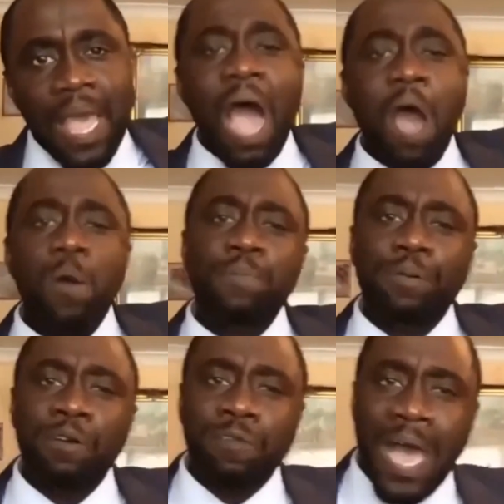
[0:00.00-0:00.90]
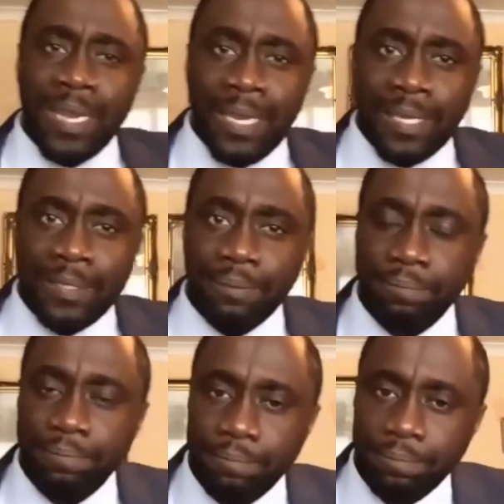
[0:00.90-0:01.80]
how he provided.
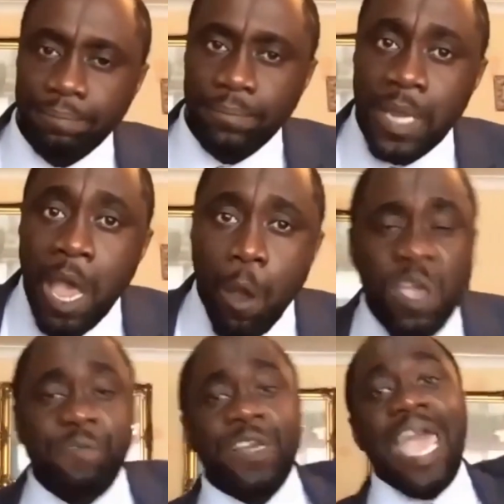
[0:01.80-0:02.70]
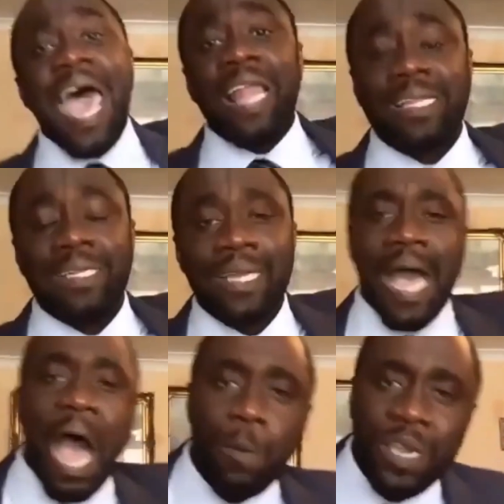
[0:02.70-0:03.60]
We forget
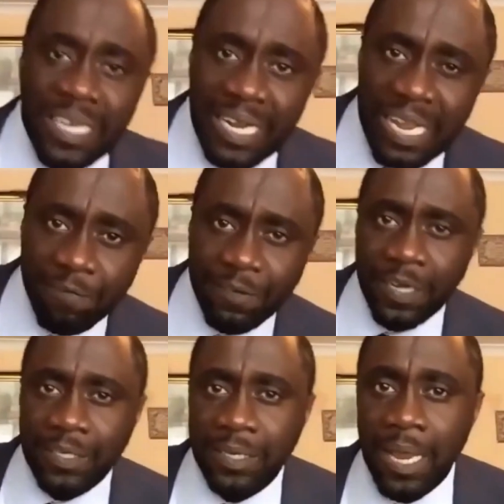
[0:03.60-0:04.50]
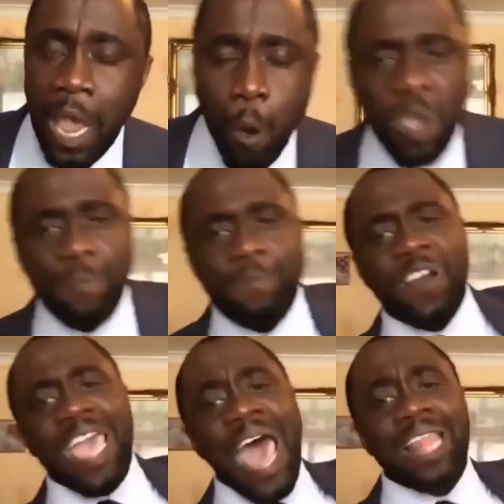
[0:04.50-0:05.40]
how he delivered. We
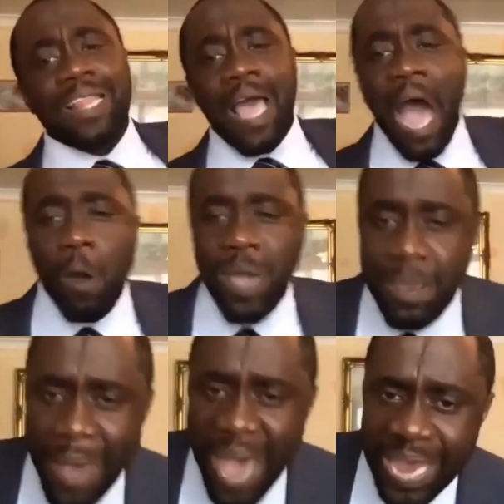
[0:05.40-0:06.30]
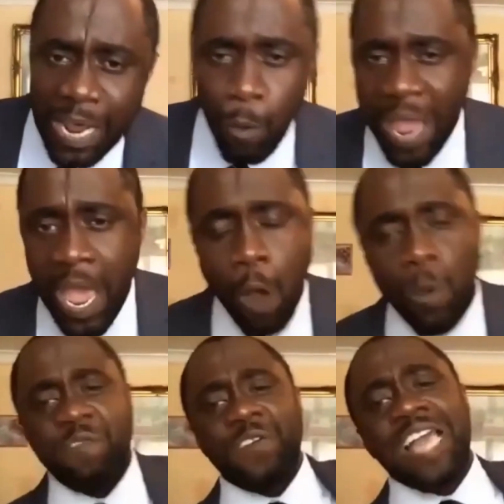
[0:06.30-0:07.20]
forget how he made a way.
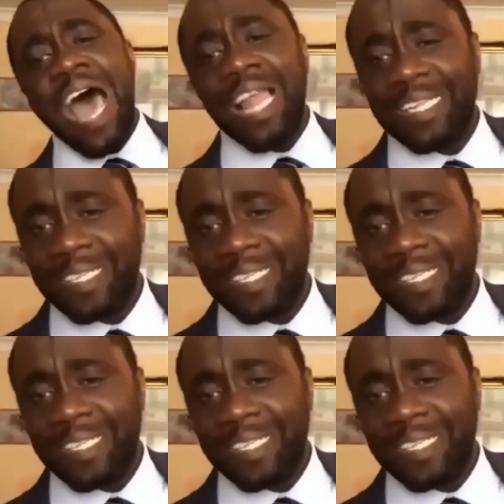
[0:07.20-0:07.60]
We forgot